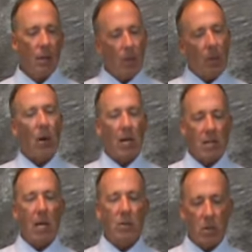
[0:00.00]
won't be quite
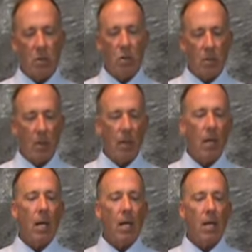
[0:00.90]
as loud as it should be,
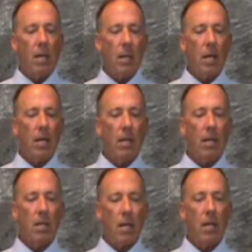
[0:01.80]
but dun
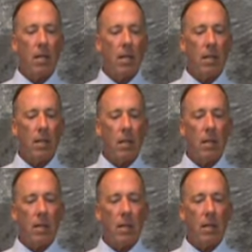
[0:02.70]
dun
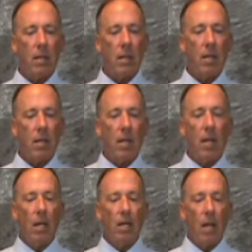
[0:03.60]
dun dun
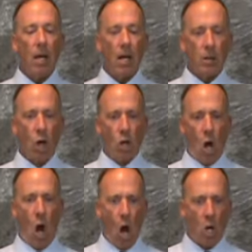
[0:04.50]
dun dun
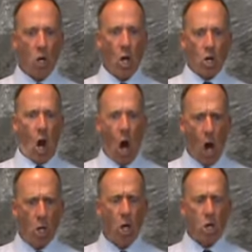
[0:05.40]
dun
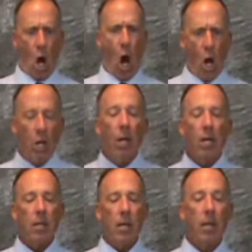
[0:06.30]
dun dun
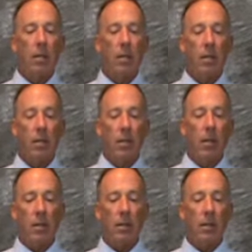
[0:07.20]
dun
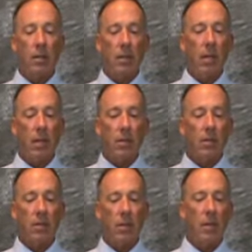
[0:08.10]
dun
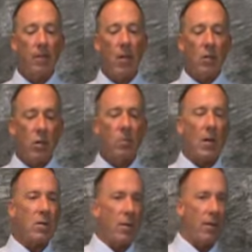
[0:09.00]
dun. So just
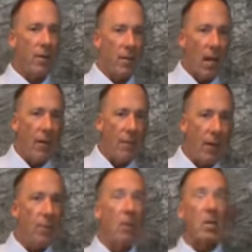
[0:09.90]
picture the
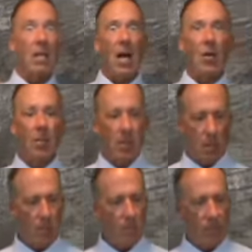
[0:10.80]
FF much louder
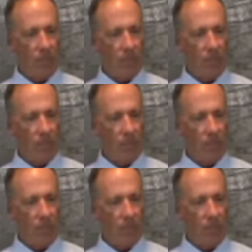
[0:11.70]
but